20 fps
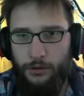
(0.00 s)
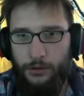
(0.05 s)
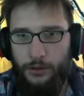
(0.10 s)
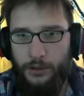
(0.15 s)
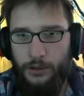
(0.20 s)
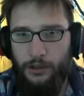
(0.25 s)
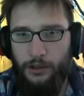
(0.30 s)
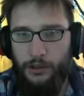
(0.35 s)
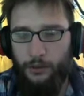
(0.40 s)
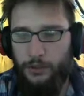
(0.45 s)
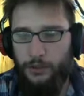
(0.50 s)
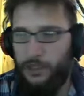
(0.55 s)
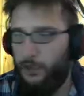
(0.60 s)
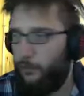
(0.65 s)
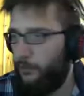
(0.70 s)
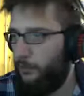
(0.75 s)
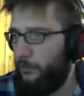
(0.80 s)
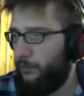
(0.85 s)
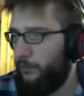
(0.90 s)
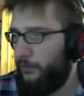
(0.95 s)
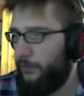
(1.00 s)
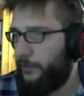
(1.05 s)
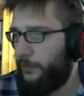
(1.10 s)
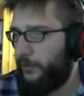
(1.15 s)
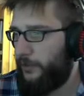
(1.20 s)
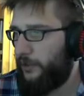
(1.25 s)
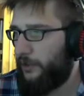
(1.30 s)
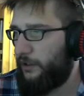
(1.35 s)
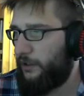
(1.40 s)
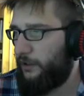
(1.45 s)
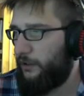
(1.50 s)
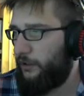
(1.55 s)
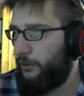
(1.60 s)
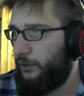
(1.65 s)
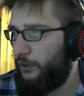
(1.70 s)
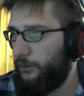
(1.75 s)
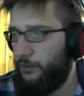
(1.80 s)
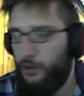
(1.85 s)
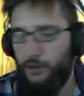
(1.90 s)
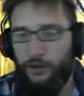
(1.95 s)
And now I'm starting to
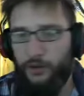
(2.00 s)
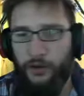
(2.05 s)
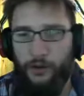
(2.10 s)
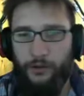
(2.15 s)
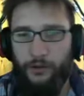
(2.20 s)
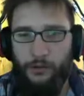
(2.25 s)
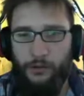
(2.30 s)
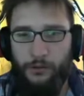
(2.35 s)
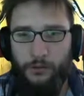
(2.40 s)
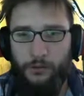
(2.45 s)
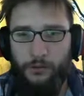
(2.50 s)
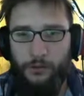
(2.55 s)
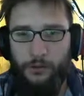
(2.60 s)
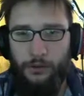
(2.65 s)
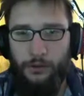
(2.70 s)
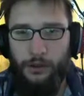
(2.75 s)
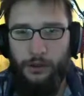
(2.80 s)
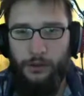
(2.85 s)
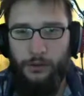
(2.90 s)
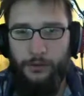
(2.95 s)
hear music, so yeah.